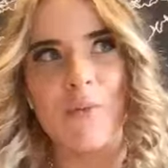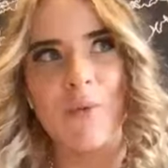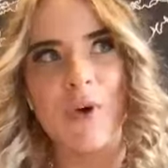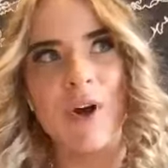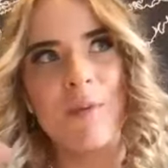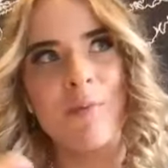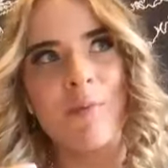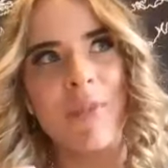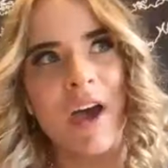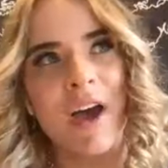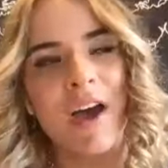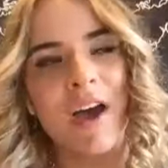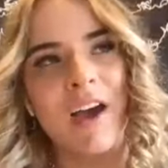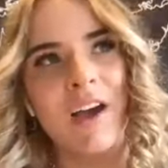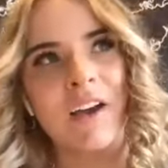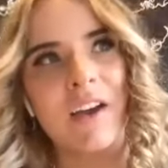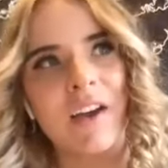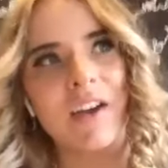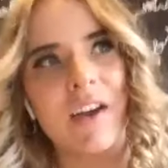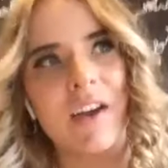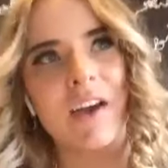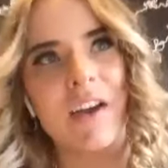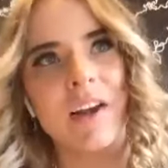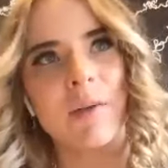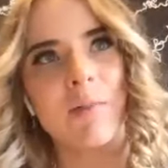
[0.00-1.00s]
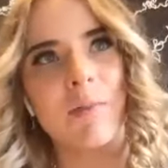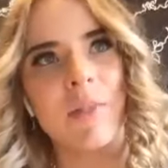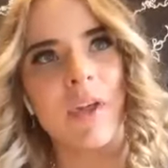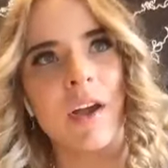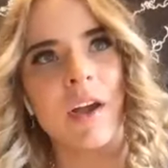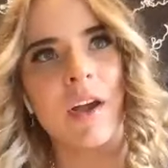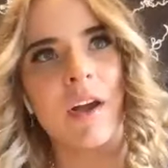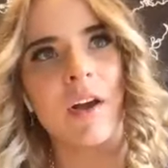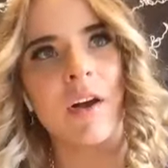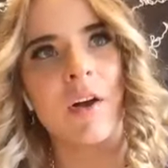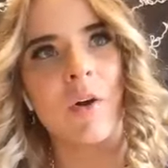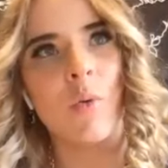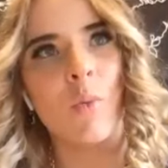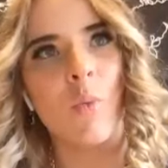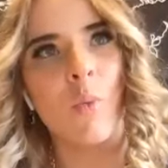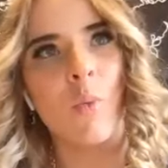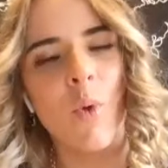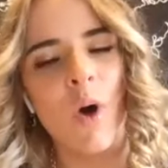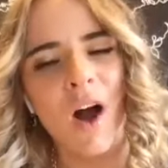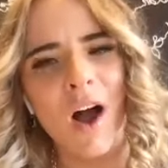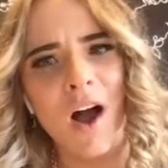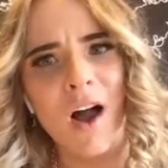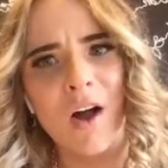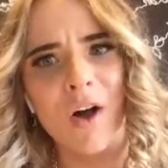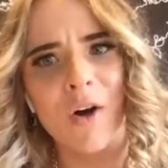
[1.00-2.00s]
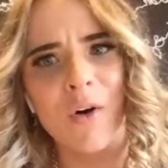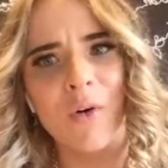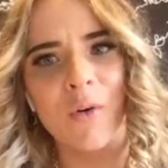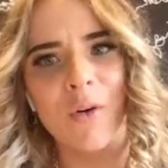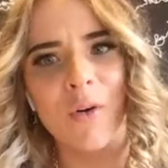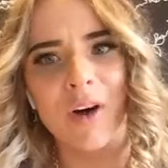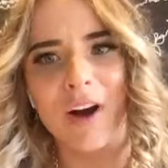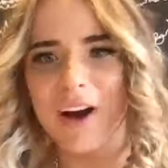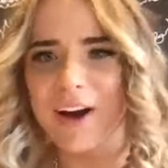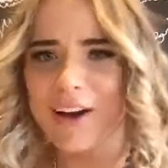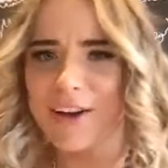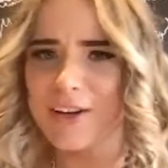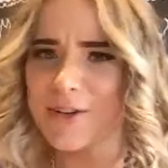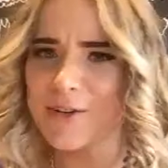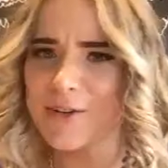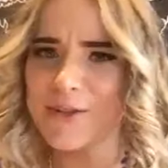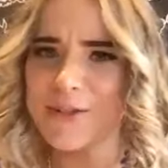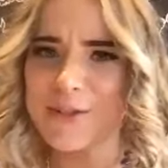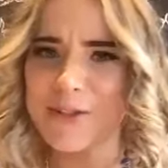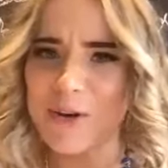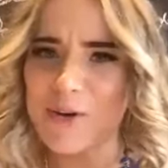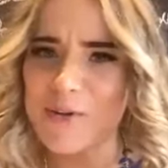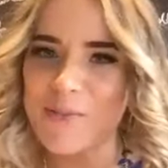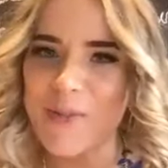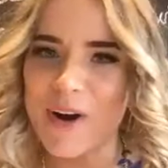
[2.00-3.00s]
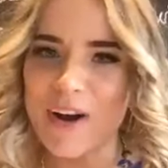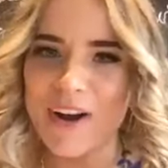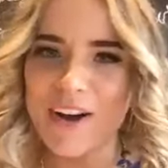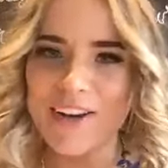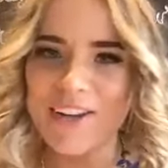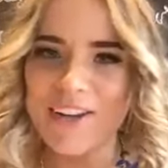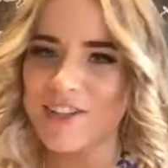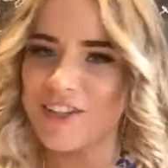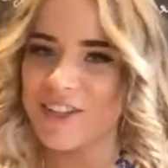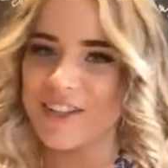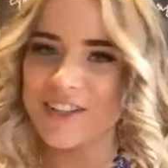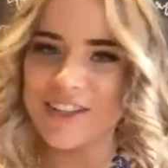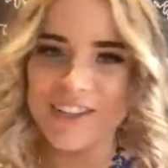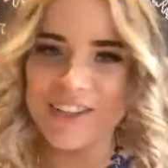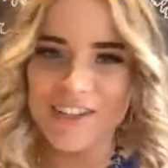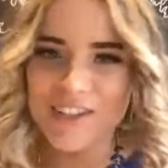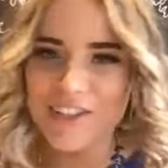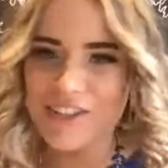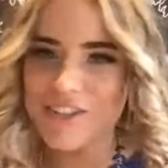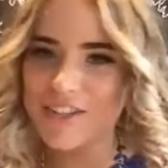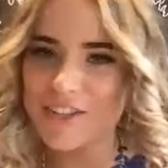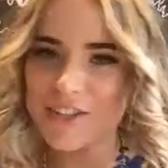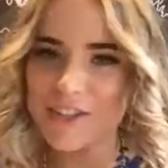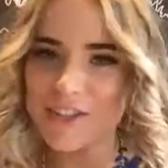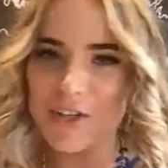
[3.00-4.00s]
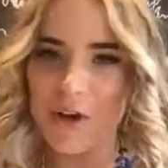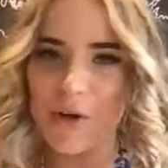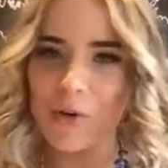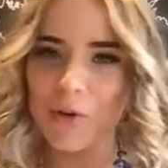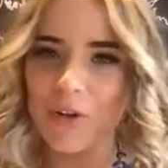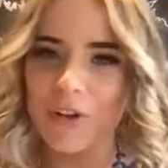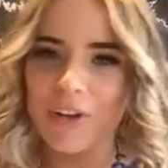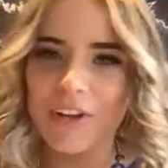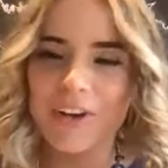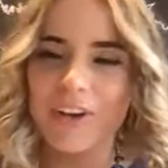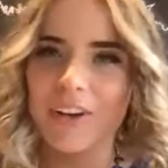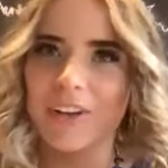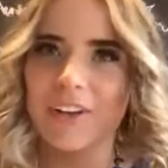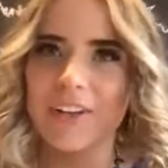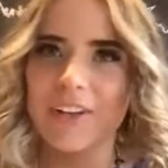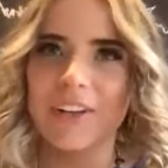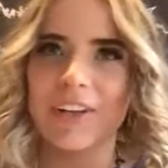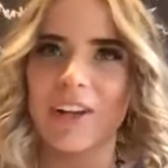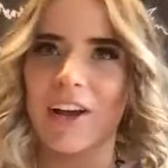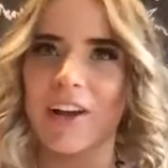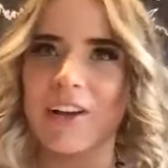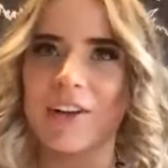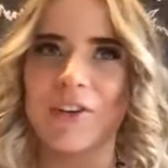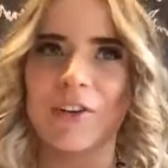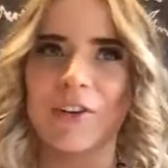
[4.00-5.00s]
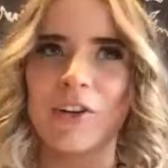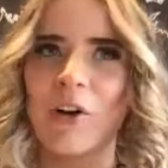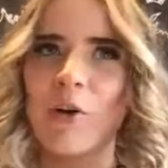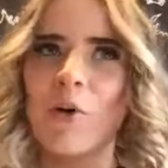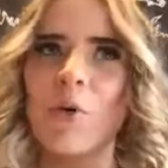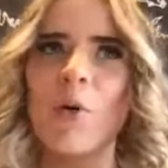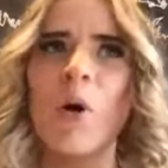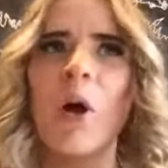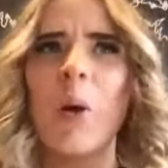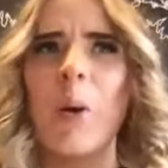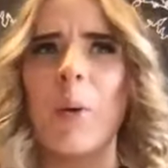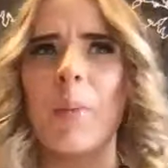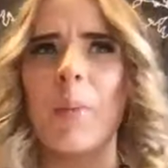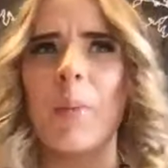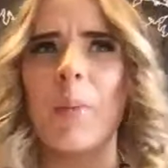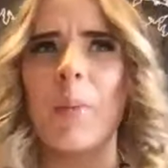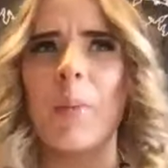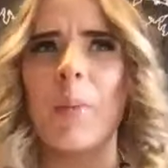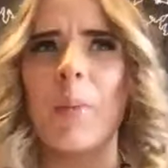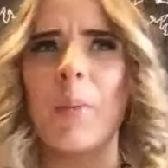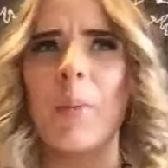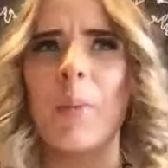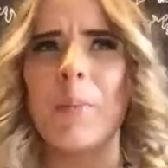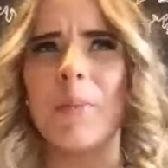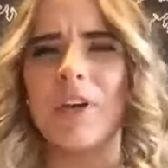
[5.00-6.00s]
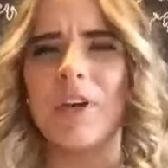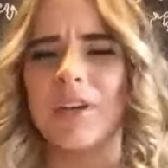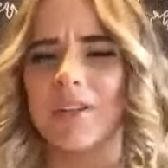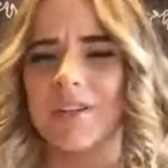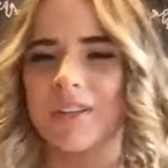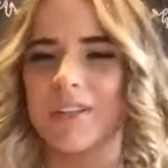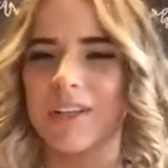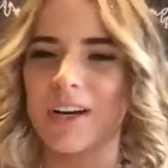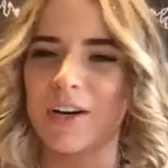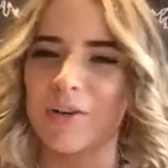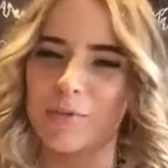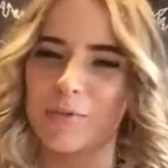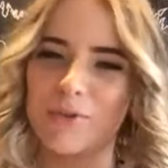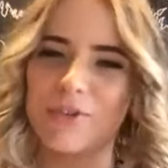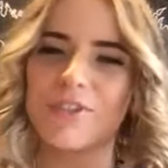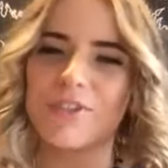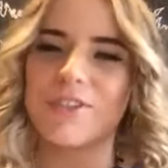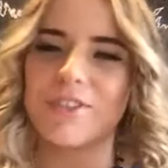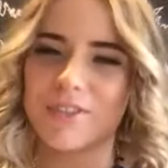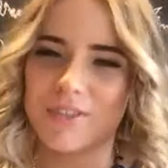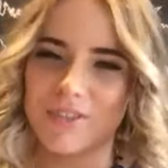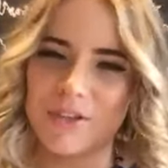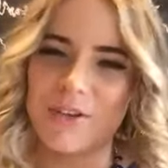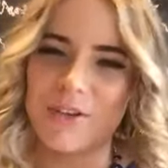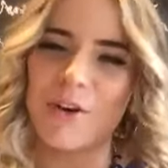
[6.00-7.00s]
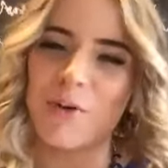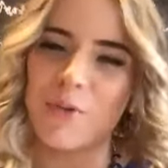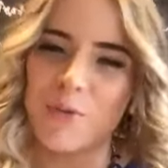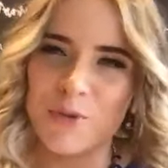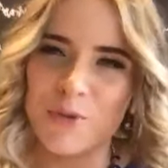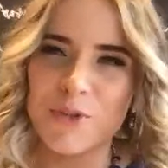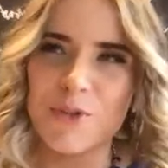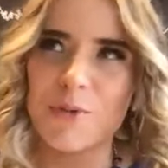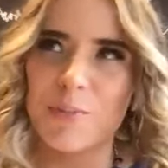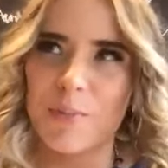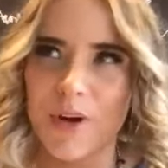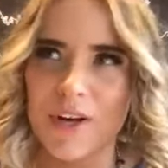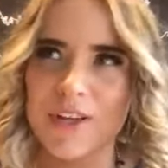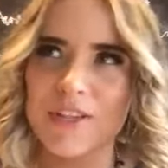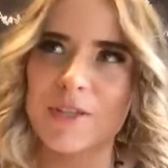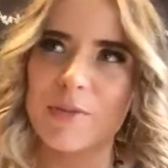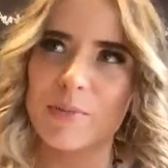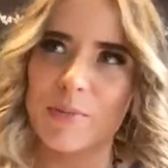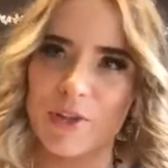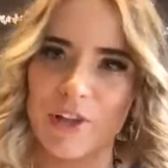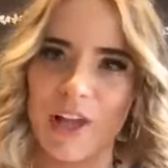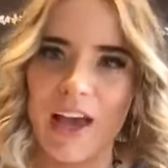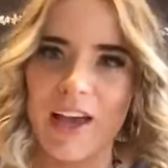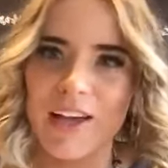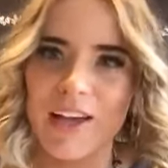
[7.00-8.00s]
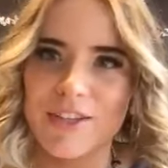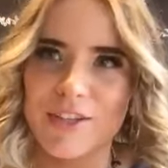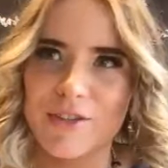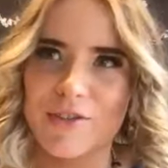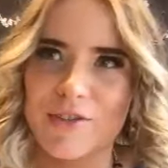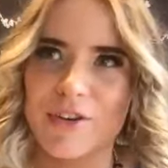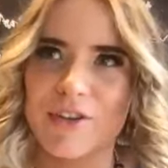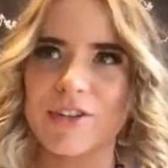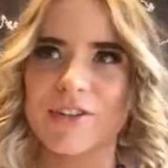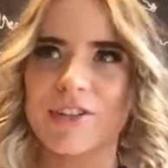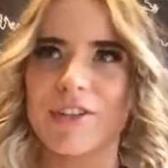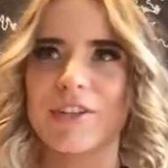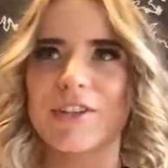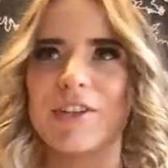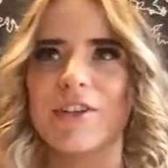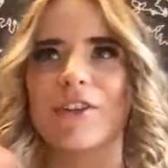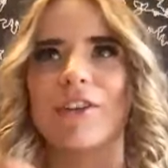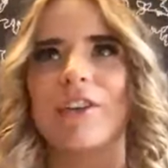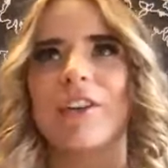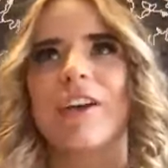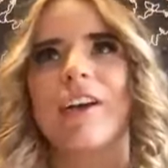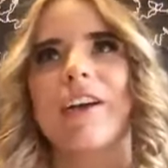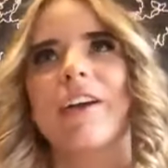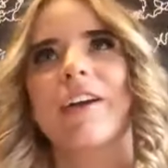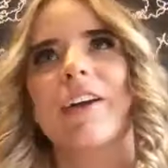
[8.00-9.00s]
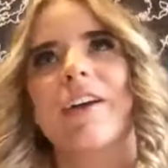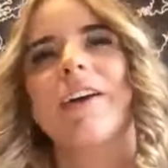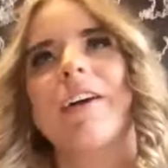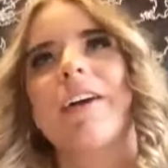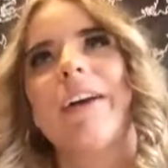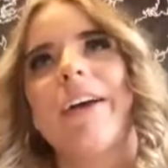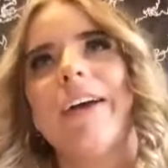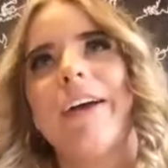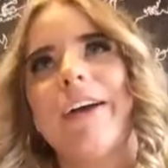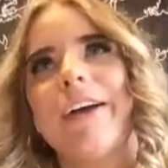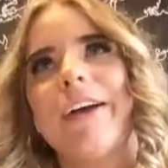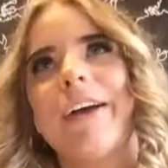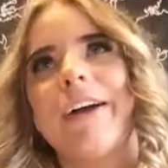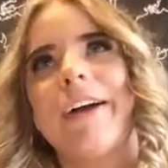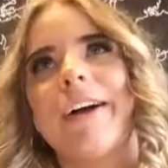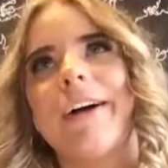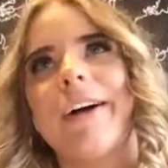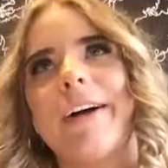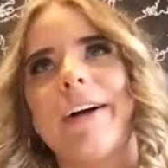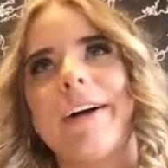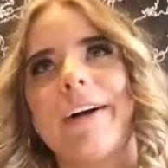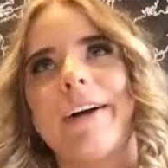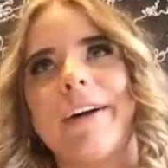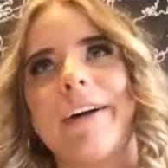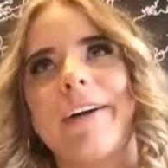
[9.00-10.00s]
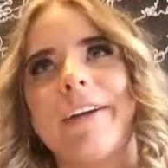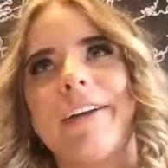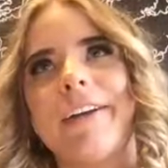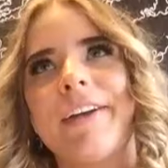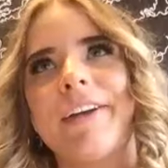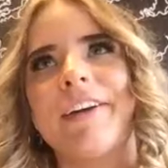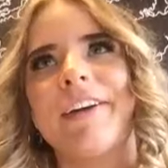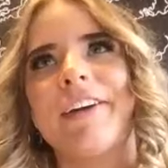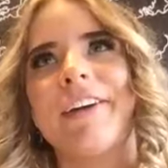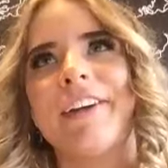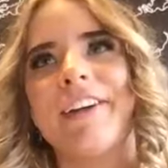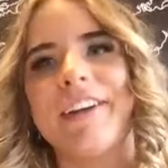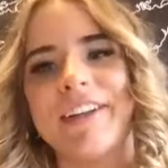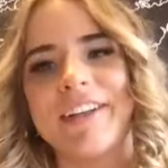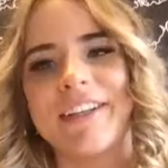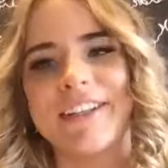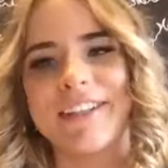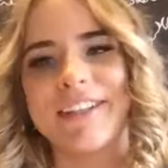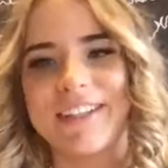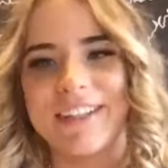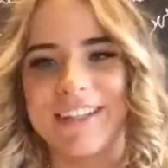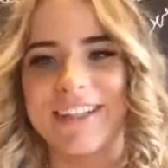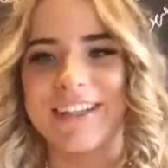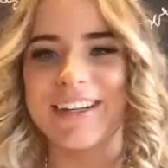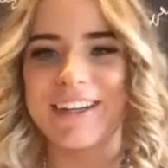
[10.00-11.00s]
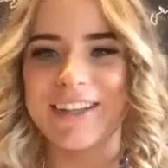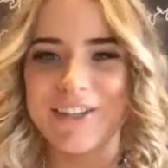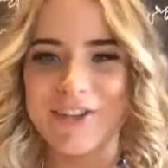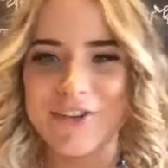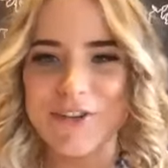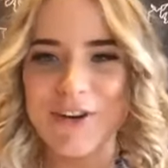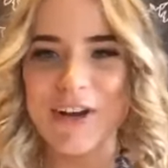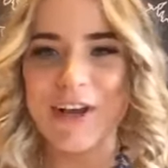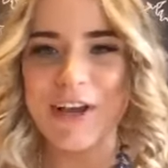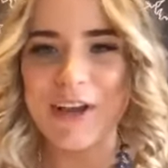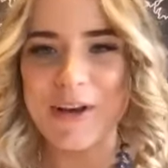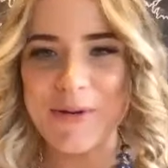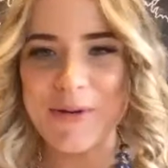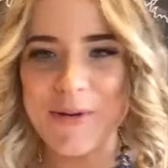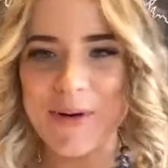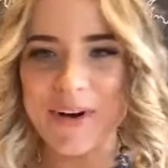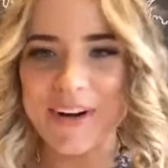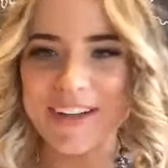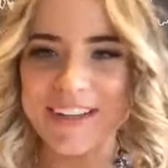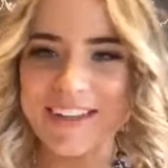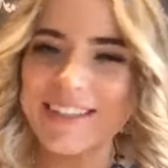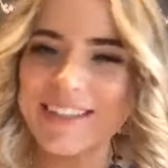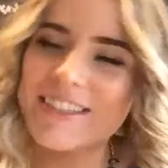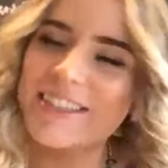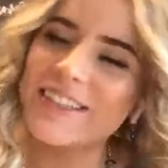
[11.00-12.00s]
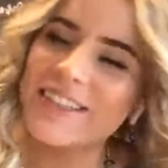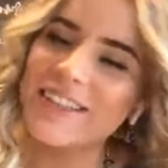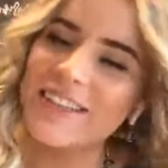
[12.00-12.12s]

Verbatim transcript: went back and I'm like, wow, I know so much, and there's just so little that I don't know, because there was, you know, two possible answers, and you're like, uh-huh, here it is, the tricky ones.